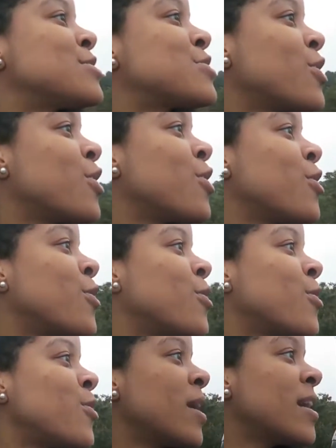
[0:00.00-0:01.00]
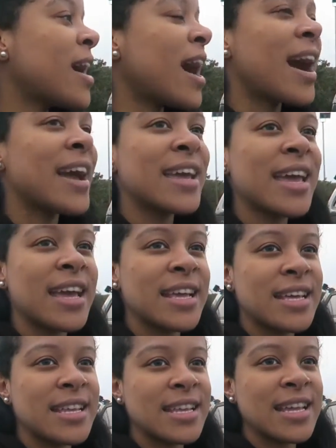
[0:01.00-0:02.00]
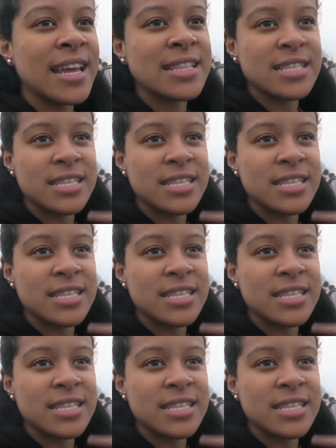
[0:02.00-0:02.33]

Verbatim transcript: So I can get